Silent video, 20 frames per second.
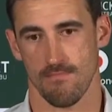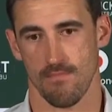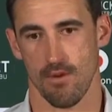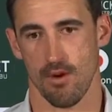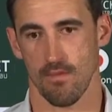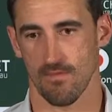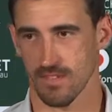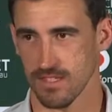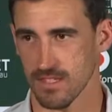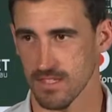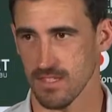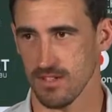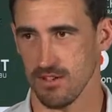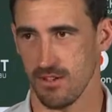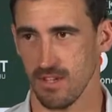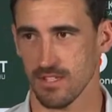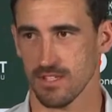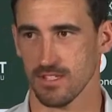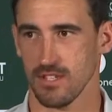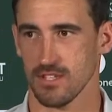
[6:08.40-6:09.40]
Obviously, the
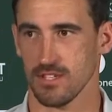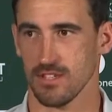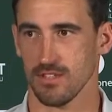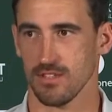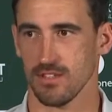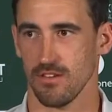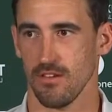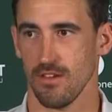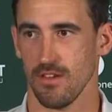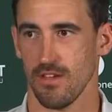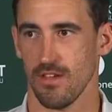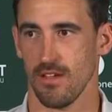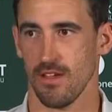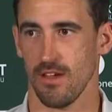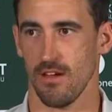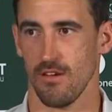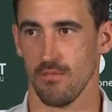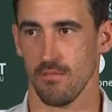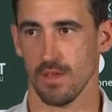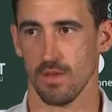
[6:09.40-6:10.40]
night sessions are
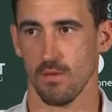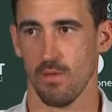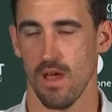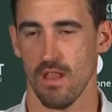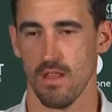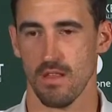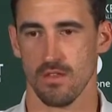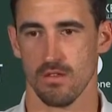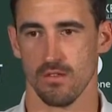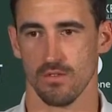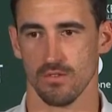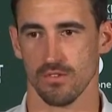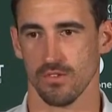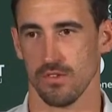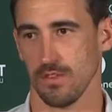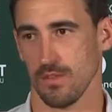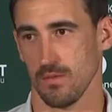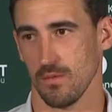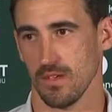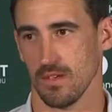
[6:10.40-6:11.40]
a big one, or
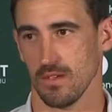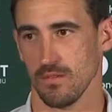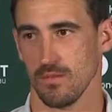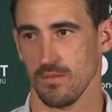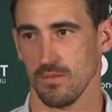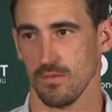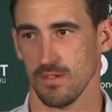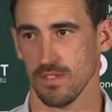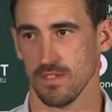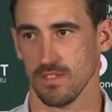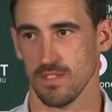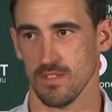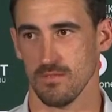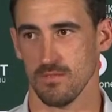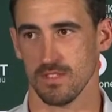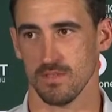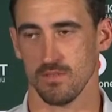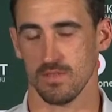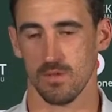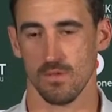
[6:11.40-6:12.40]
certainly we see them
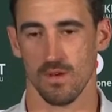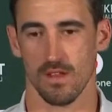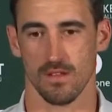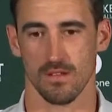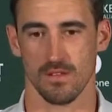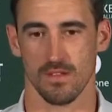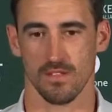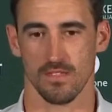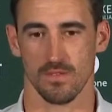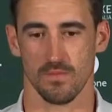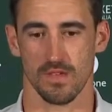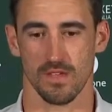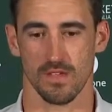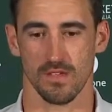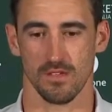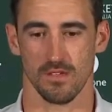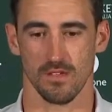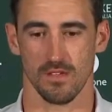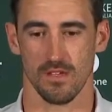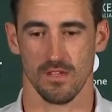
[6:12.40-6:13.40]
as a big one, as a big
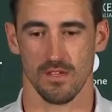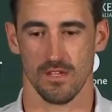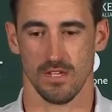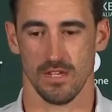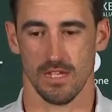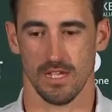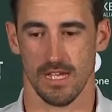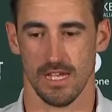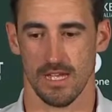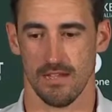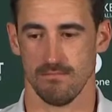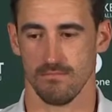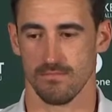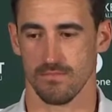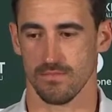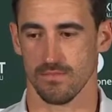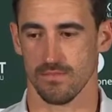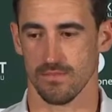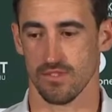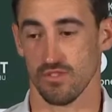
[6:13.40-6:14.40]

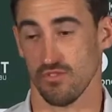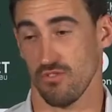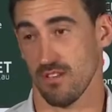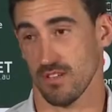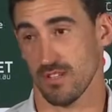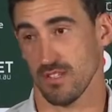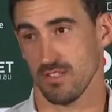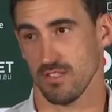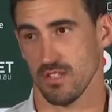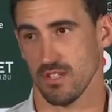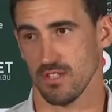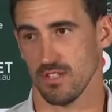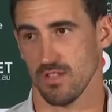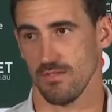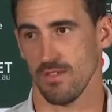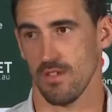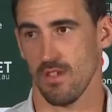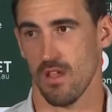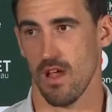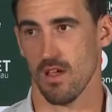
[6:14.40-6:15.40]
striking session,
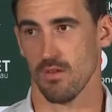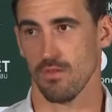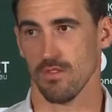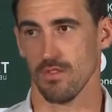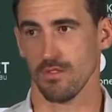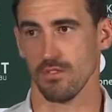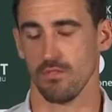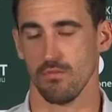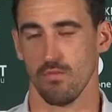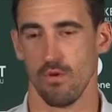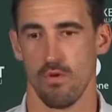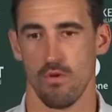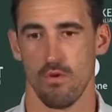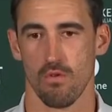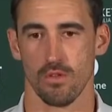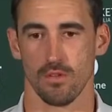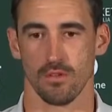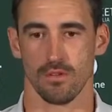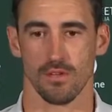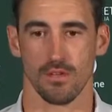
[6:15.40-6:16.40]
if you like, with a new
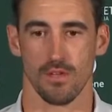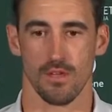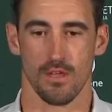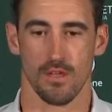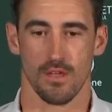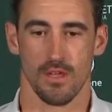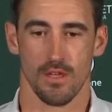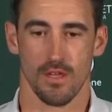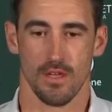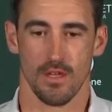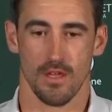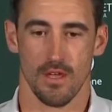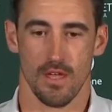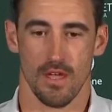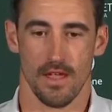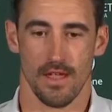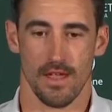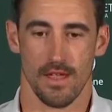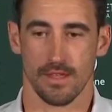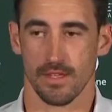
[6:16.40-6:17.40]
ball
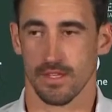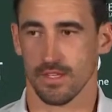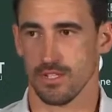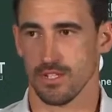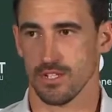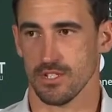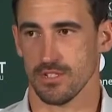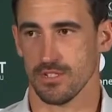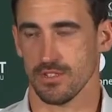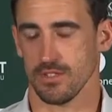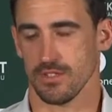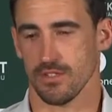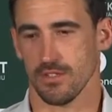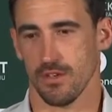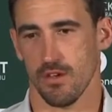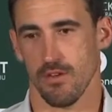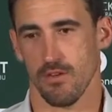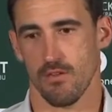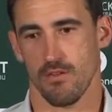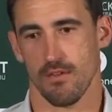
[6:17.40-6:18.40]
and conditions.
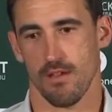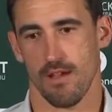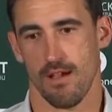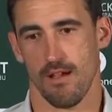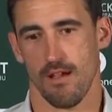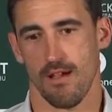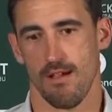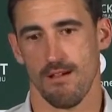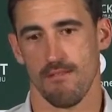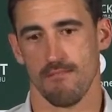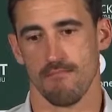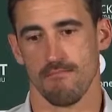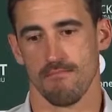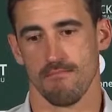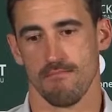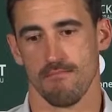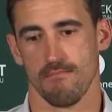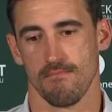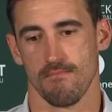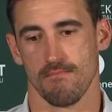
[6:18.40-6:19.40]
So,
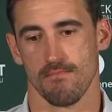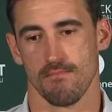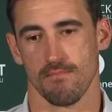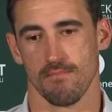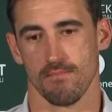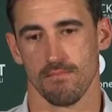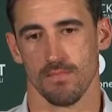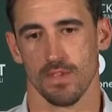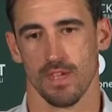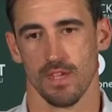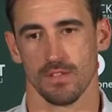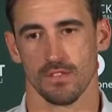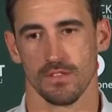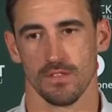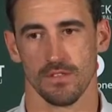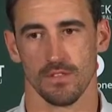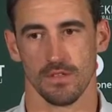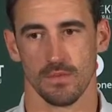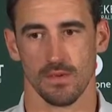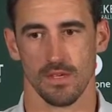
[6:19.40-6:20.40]
yeah,
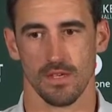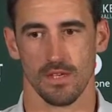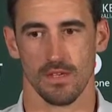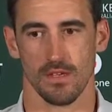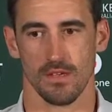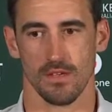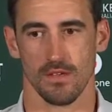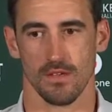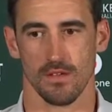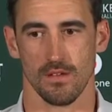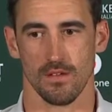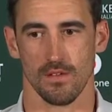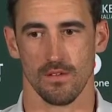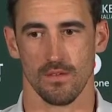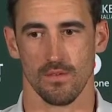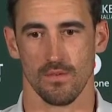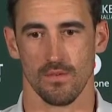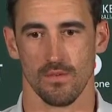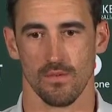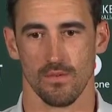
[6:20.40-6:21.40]
certainly we've
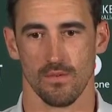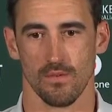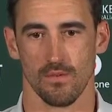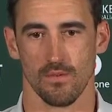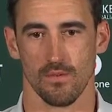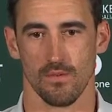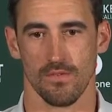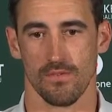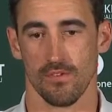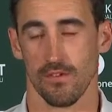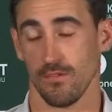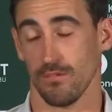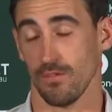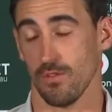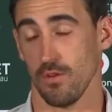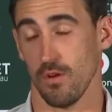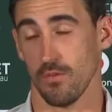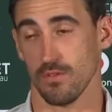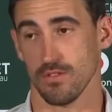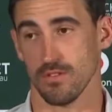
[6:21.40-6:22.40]
got a
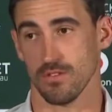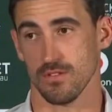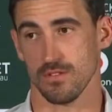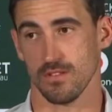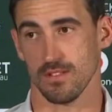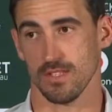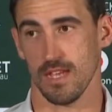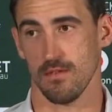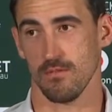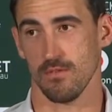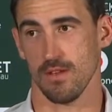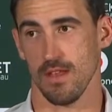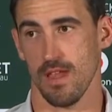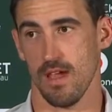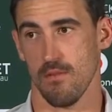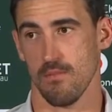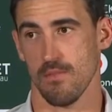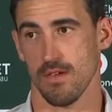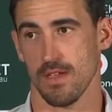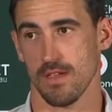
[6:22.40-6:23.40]
few options on the table
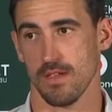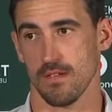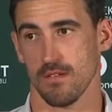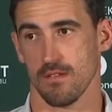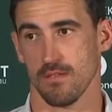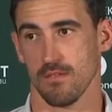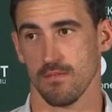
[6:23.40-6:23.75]
now, being